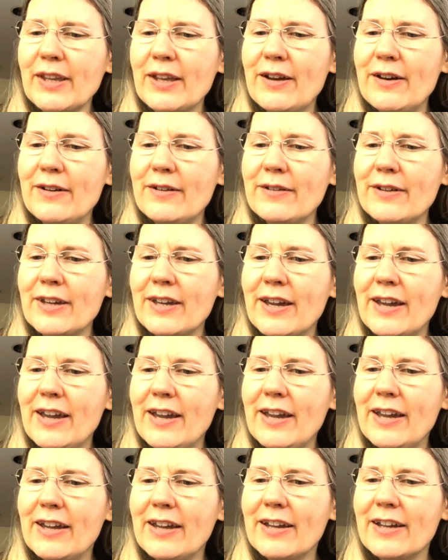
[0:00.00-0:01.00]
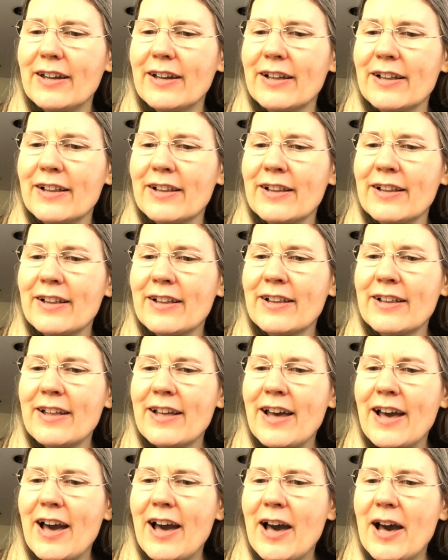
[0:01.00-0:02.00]
Okay.
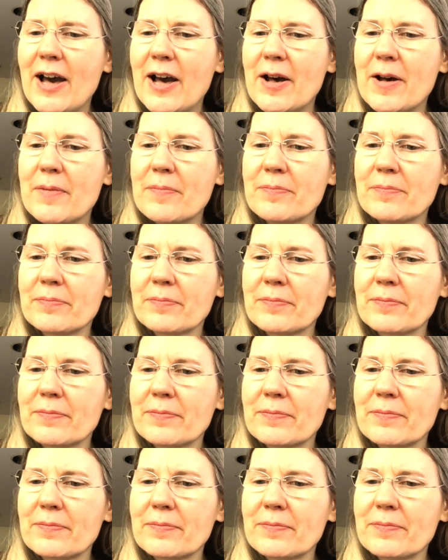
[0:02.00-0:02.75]
Um,